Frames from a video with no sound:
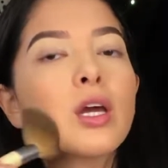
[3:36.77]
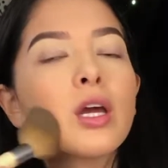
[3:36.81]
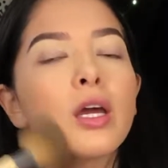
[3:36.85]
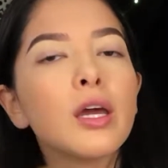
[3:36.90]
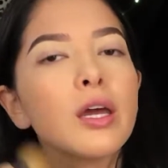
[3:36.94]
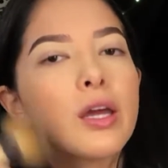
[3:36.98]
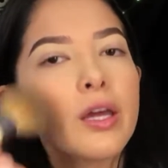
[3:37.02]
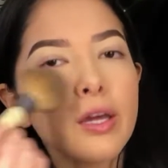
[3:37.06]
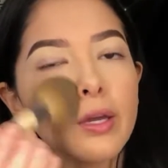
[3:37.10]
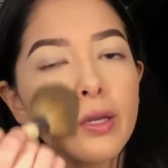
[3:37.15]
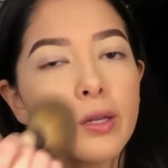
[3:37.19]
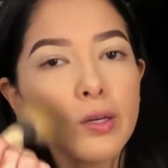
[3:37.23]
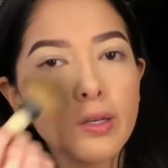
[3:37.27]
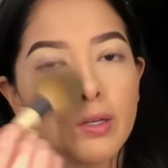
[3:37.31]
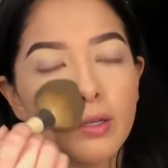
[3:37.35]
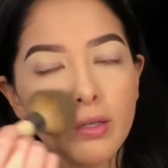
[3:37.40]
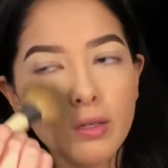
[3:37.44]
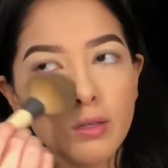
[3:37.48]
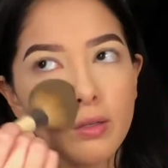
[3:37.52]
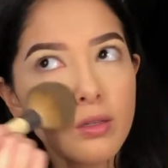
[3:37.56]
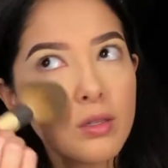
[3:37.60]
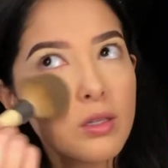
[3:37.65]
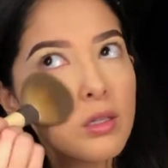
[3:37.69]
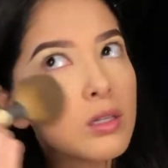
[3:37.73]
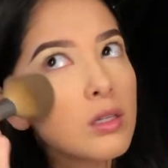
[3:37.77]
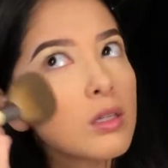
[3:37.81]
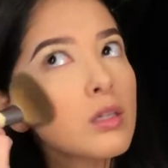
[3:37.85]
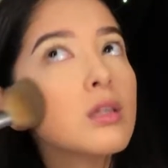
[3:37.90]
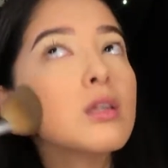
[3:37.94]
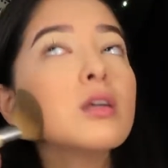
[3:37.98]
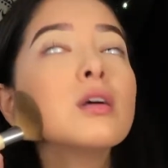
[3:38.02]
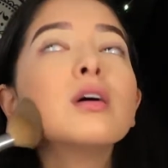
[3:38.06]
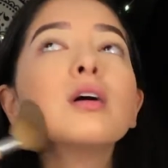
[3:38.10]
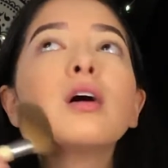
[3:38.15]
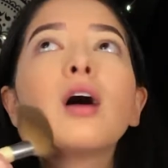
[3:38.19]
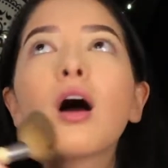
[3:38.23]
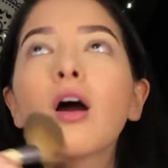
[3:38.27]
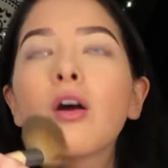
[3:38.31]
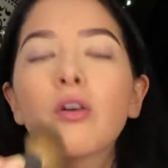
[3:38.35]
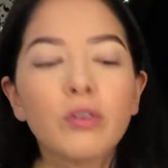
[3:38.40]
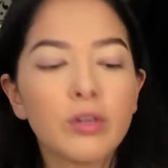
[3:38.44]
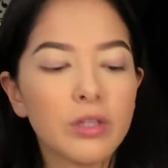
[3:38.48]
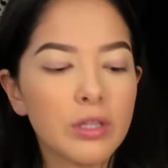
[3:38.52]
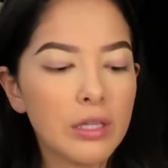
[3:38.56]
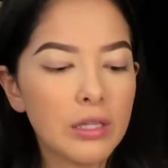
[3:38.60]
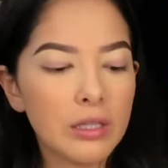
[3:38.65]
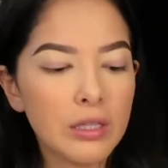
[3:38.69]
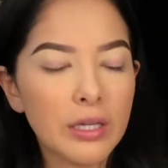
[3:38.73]
And I
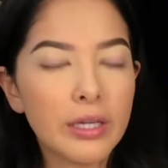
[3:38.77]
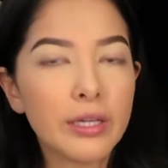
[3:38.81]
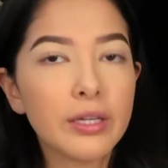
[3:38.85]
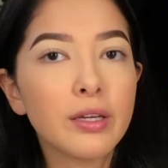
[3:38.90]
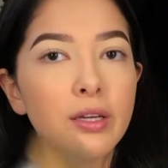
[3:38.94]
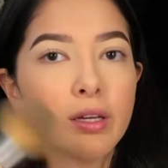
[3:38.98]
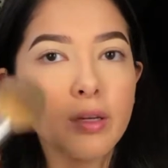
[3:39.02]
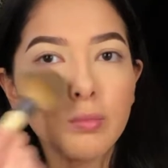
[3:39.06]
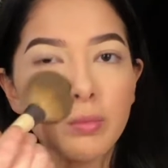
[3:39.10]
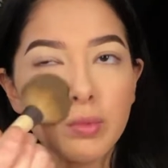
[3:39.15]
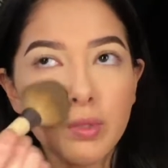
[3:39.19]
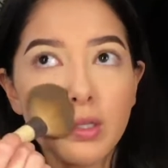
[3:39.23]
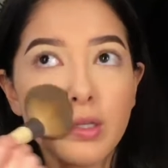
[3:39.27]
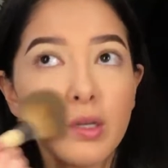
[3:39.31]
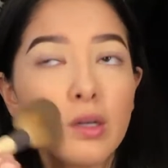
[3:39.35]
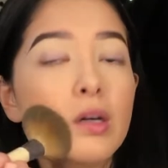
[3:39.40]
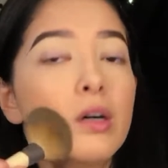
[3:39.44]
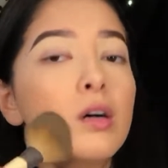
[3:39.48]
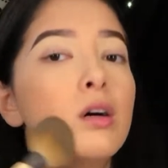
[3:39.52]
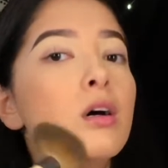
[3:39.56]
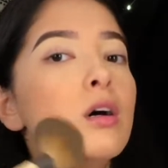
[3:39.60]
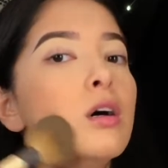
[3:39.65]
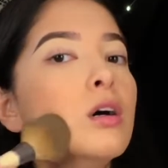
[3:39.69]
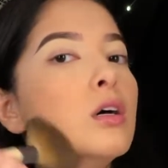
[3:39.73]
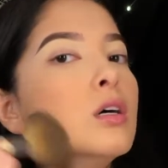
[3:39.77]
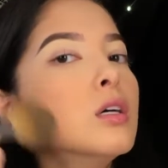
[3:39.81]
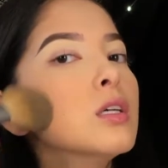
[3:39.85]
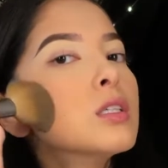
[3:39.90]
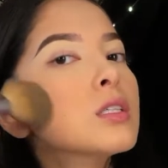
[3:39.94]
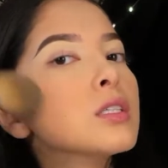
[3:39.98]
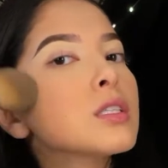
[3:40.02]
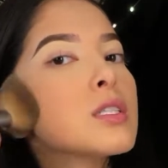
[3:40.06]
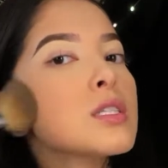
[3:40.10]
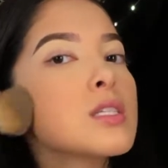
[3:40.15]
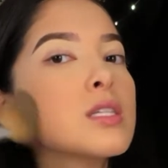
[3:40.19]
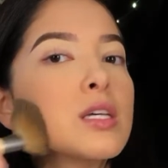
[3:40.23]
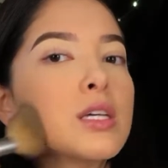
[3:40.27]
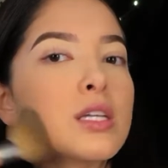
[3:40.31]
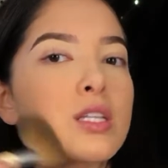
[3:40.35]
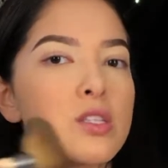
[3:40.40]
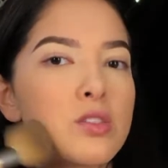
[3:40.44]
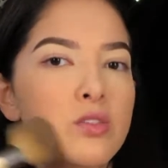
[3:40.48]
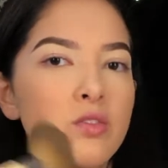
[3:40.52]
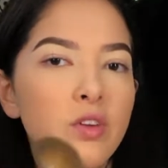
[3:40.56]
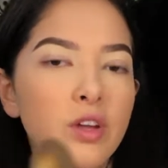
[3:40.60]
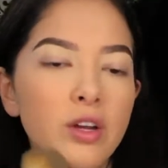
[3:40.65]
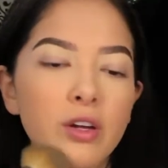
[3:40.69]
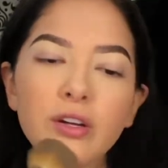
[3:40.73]
really like it because
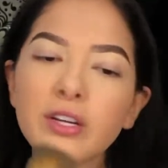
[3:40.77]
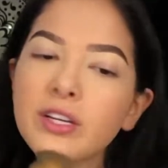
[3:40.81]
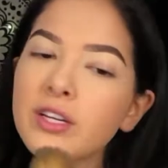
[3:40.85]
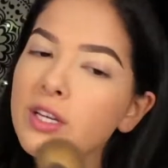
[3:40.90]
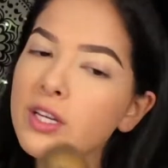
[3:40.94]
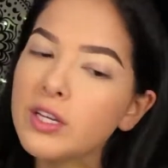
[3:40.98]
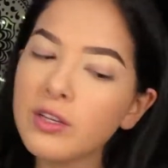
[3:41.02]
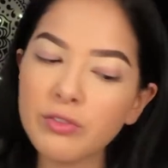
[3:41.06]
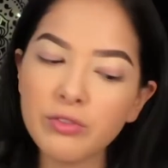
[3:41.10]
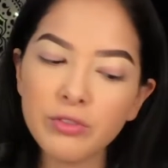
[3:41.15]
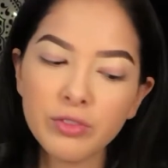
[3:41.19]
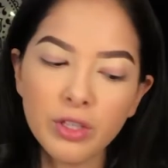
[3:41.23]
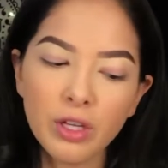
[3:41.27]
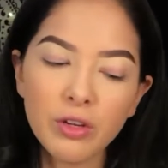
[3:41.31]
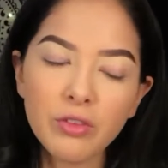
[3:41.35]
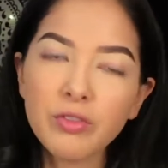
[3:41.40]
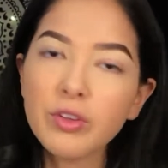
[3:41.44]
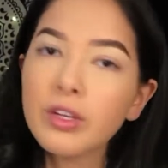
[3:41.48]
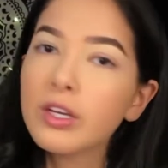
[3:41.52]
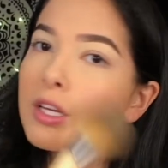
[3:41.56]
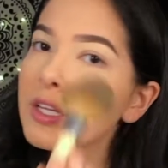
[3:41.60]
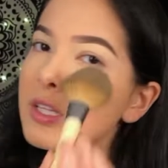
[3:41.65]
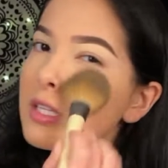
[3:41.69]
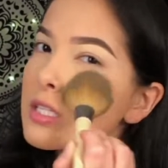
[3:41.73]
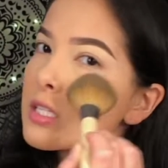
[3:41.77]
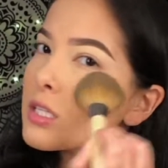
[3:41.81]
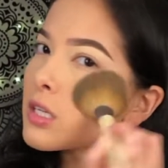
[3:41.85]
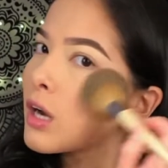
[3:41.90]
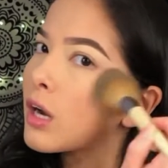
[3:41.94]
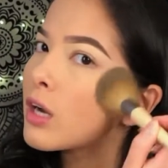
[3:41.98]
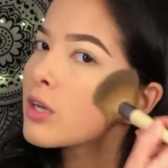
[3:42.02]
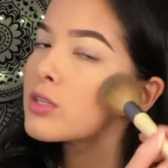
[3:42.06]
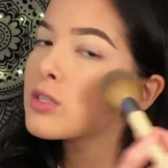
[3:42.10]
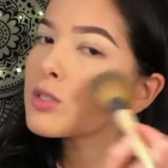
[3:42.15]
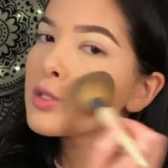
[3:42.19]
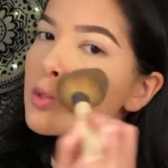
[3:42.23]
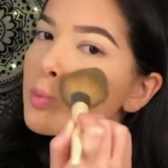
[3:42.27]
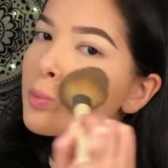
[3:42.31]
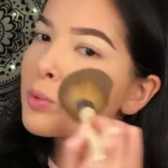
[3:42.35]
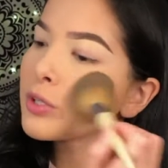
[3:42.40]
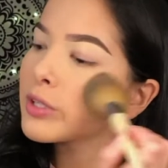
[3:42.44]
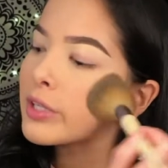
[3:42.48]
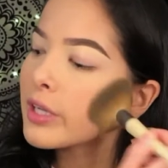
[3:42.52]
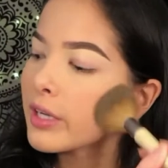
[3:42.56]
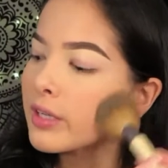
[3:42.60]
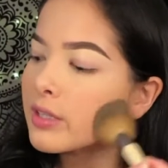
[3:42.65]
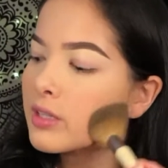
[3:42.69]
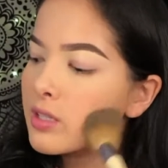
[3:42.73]
it's very fluffy. It's not super
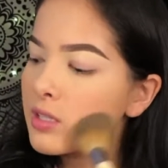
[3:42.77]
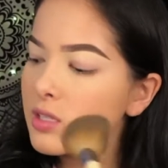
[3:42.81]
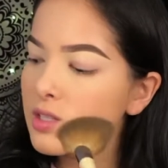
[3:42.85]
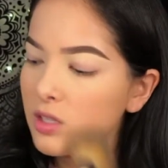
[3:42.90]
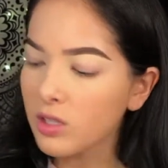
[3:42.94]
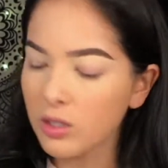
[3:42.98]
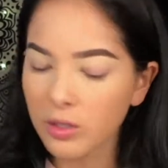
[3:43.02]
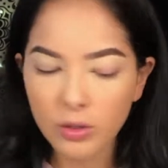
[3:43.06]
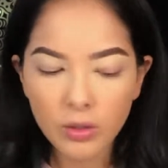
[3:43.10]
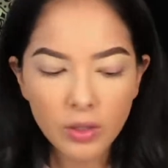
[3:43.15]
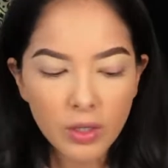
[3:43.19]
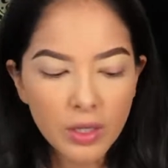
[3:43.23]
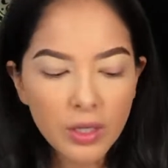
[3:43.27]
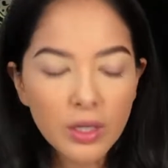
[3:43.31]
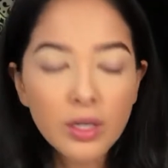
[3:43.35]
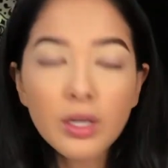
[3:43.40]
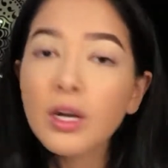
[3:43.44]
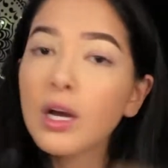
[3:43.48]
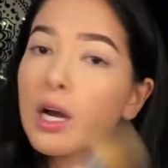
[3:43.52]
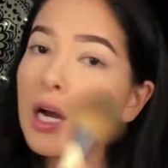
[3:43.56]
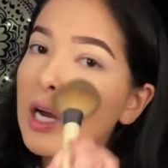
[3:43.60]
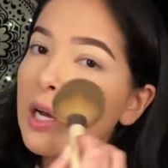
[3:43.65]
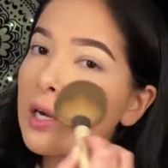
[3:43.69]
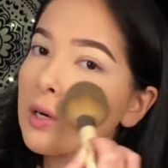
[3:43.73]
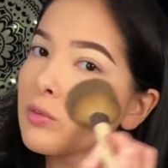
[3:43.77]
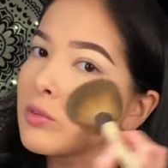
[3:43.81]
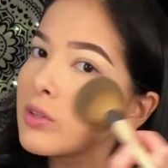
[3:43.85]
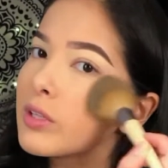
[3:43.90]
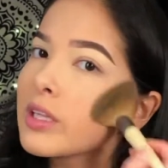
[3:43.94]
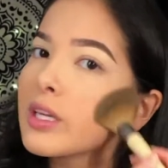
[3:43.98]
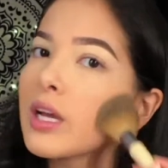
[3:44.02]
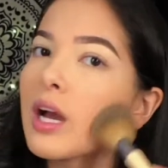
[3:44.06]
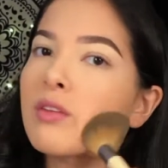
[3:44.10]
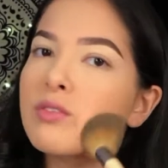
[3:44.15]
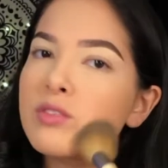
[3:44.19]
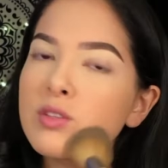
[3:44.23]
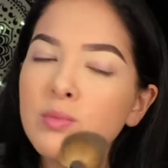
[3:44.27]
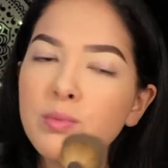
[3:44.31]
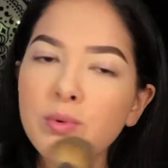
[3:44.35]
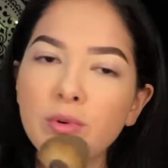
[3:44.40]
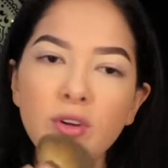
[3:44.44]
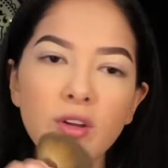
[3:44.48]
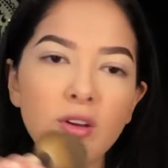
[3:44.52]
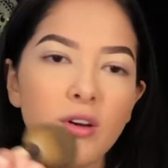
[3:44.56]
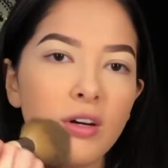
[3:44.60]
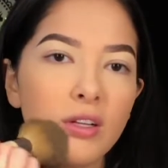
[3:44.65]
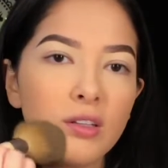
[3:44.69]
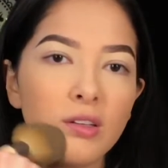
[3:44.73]
dense, so I don't really have to
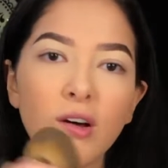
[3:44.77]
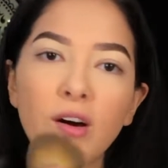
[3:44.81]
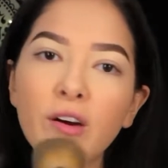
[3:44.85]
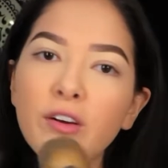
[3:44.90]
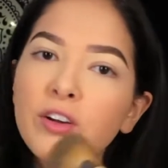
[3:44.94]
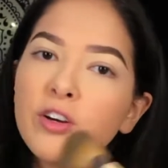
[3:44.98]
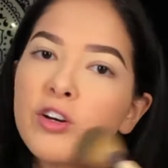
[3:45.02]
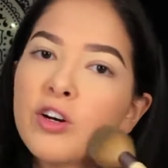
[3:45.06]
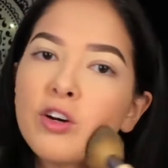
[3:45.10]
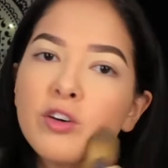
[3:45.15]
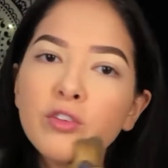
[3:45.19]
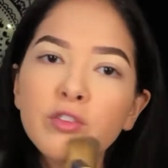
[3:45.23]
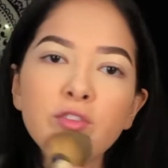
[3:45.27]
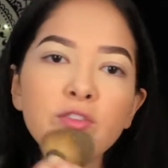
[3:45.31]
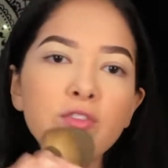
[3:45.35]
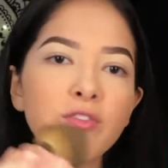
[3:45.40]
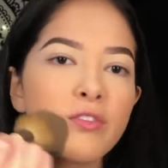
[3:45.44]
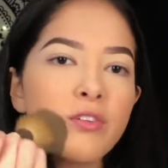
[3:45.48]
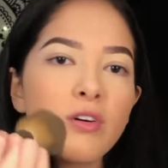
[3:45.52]
put a lot of